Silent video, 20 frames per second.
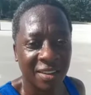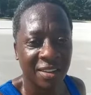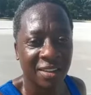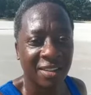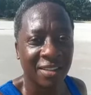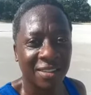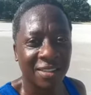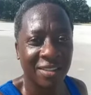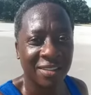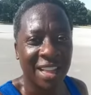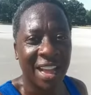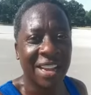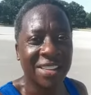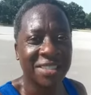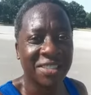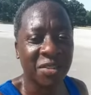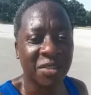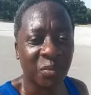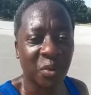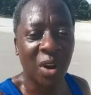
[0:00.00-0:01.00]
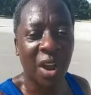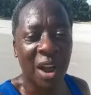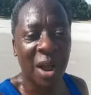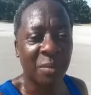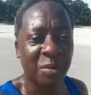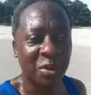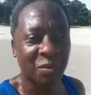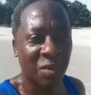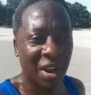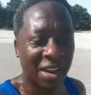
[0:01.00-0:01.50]
That's the problem
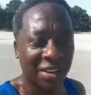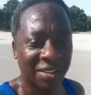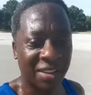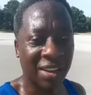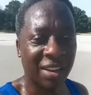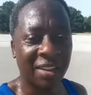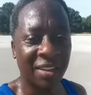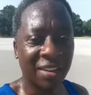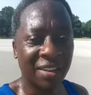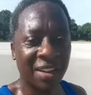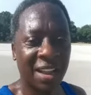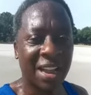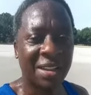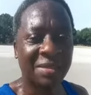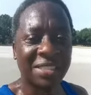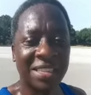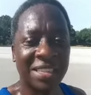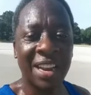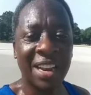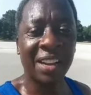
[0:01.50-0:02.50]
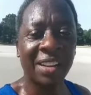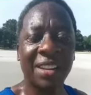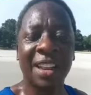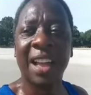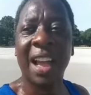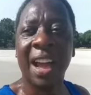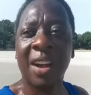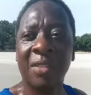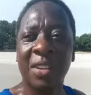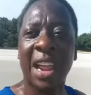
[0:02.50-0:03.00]
right there. I said it out
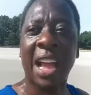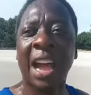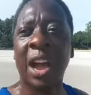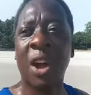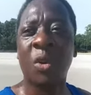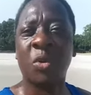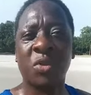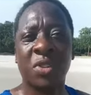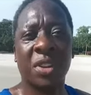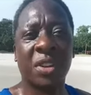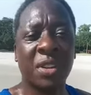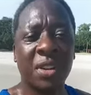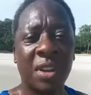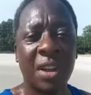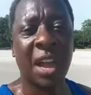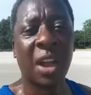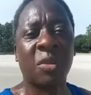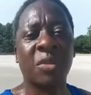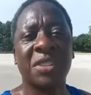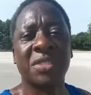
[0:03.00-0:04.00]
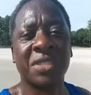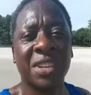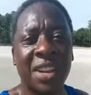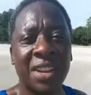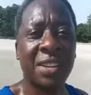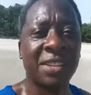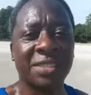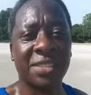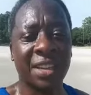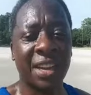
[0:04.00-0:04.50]
loud. I'll continue to
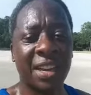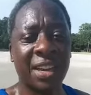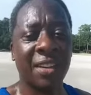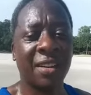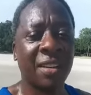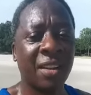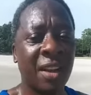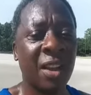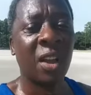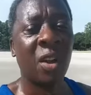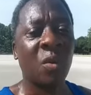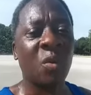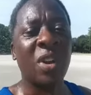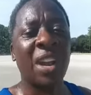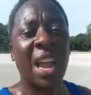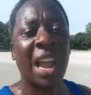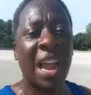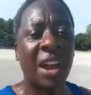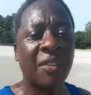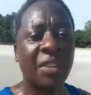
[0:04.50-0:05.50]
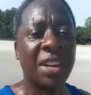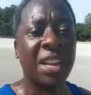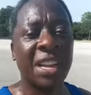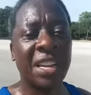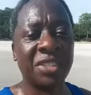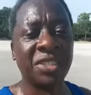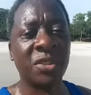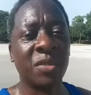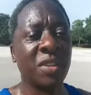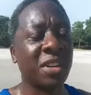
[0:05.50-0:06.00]
say it. We have an issue in
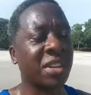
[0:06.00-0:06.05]
this